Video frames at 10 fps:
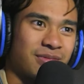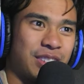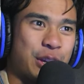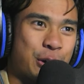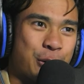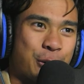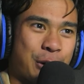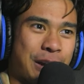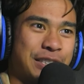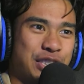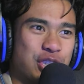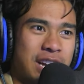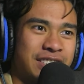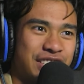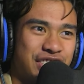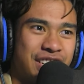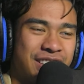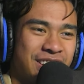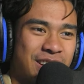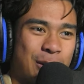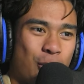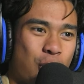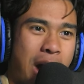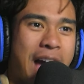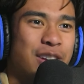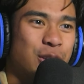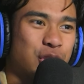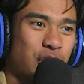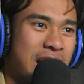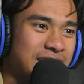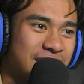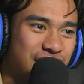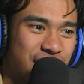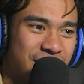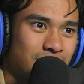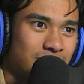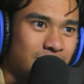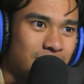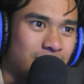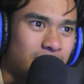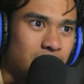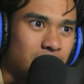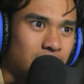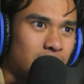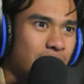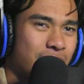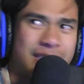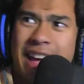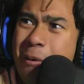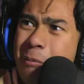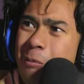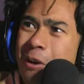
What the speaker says: Yo, crazy transition? Wild transition? Damn, what